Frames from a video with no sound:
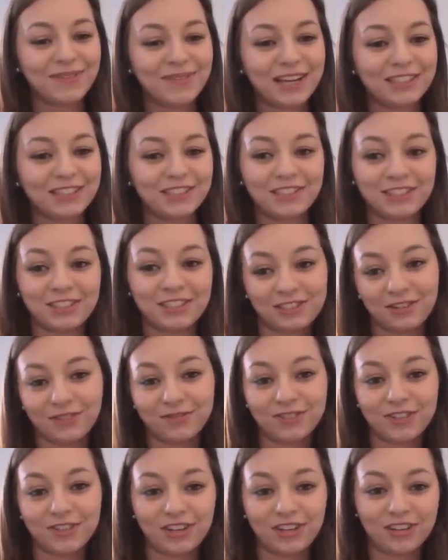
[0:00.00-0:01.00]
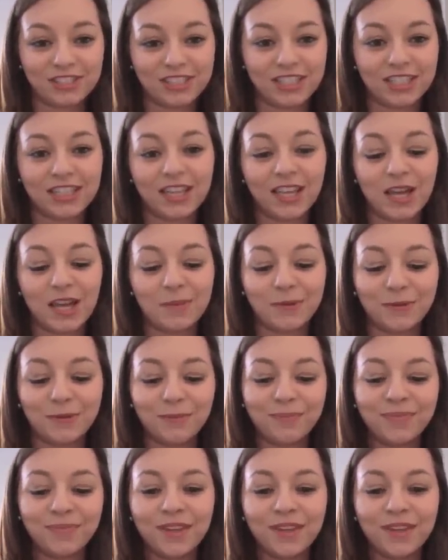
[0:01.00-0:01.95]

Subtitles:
Maxx just because it's got Versace in the label.